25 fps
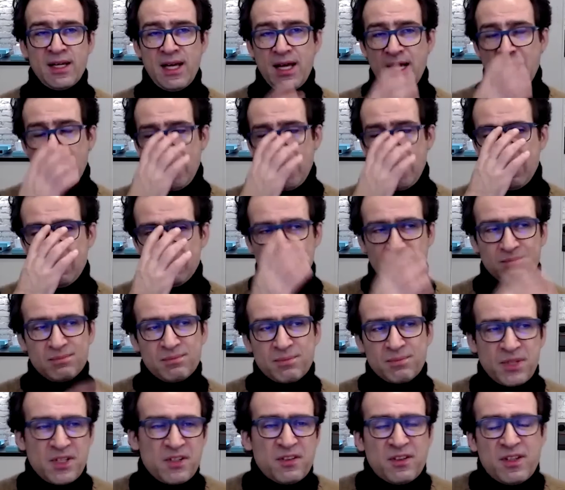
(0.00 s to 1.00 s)

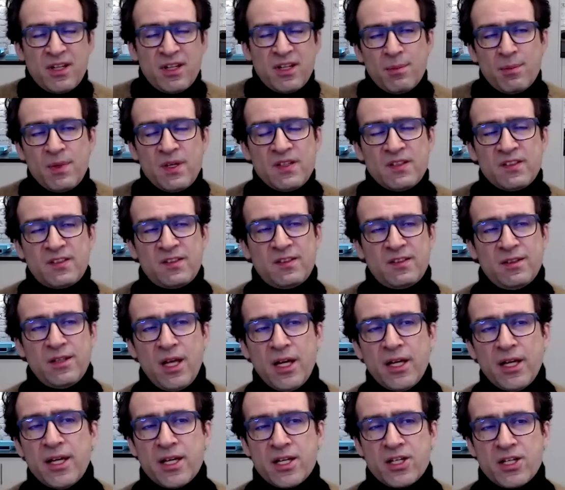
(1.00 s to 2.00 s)
But it's going to be
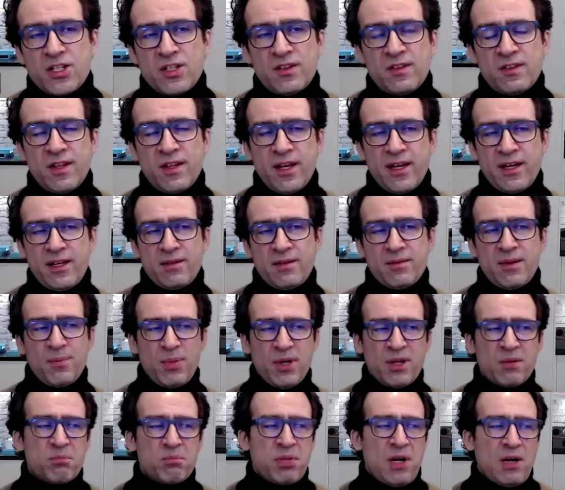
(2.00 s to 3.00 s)
sluggish. It's like,
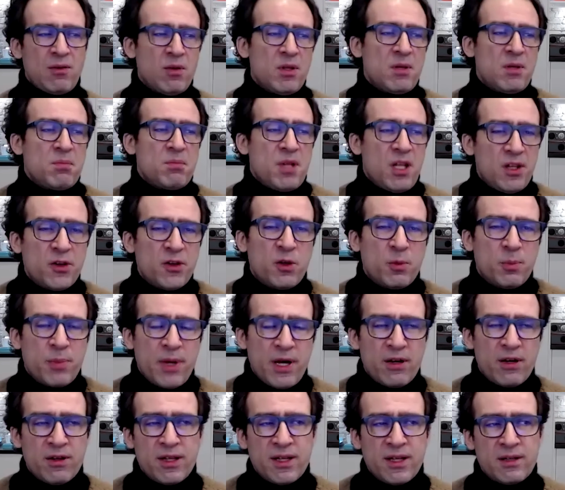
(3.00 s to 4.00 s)
but probably a little
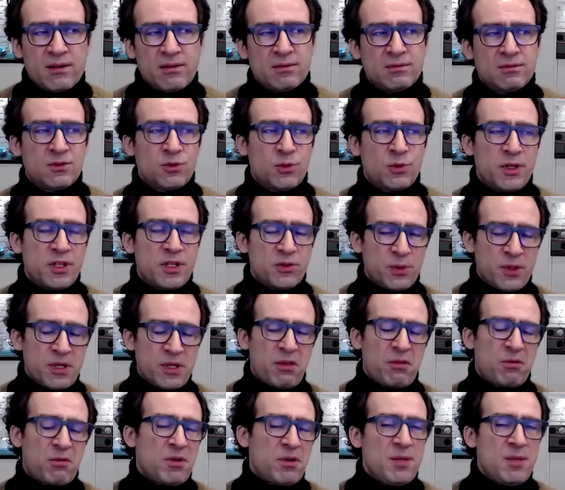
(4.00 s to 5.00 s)
better than
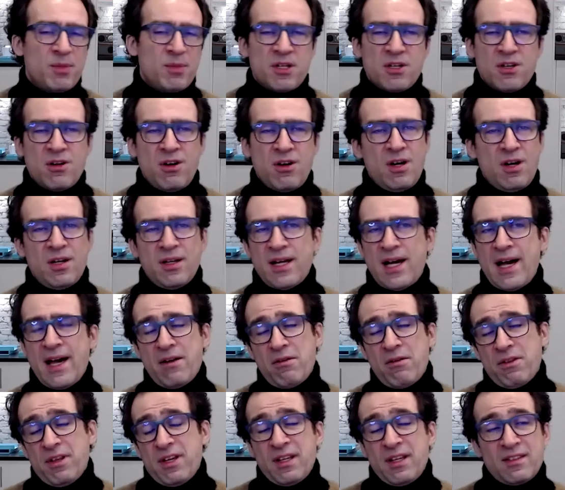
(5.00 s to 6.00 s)
2023, but not. I
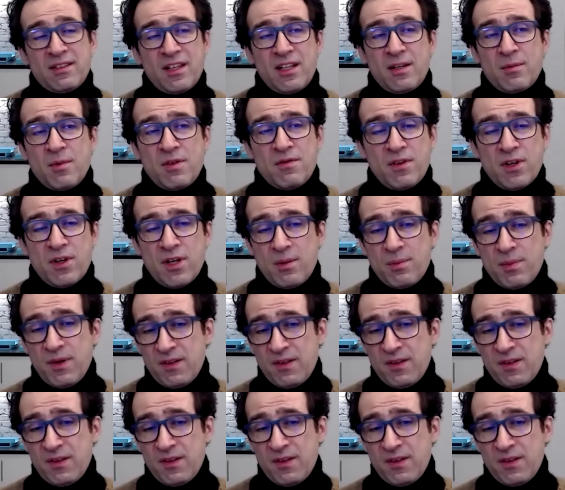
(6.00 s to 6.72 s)
don't think it's going to be very